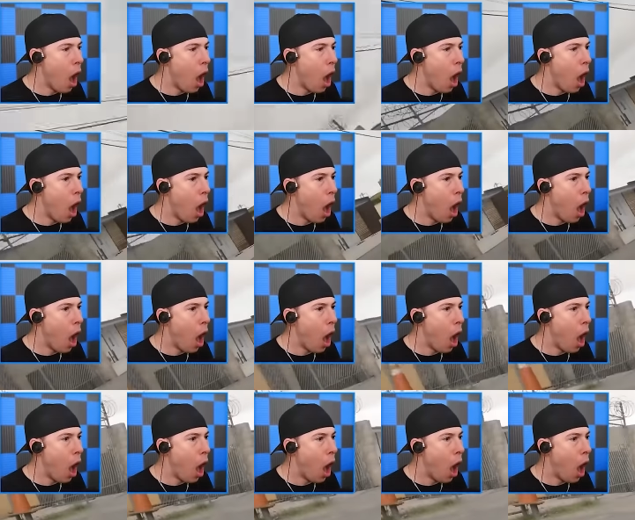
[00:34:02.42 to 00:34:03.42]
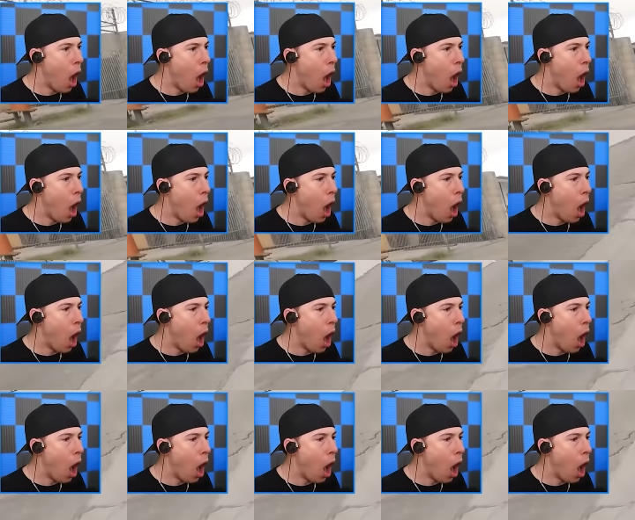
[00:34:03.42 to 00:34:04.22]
(silence)